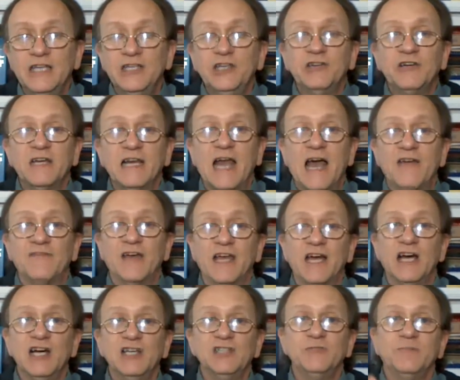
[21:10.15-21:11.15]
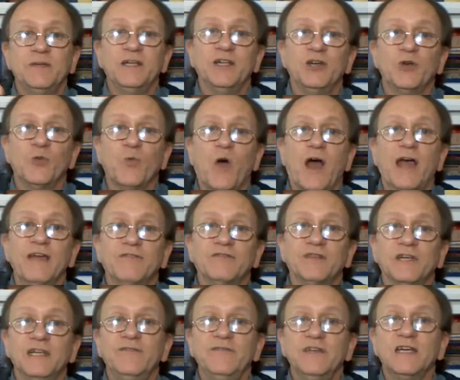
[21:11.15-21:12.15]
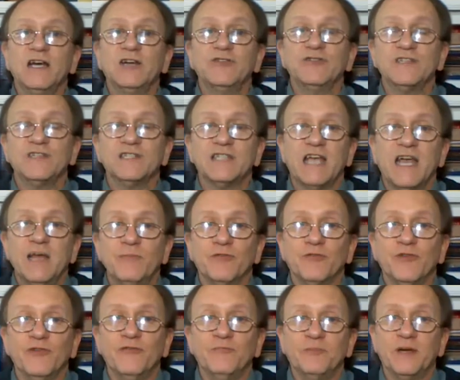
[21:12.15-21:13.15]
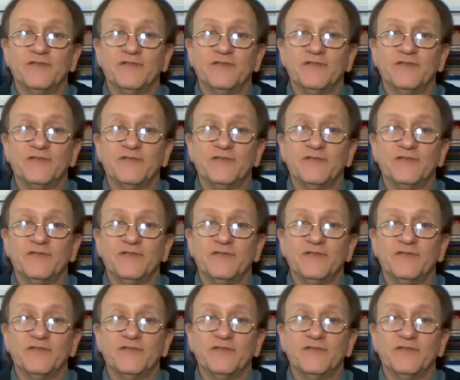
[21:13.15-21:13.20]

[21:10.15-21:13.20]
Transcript: You can have a husband and a wife living under the same roof,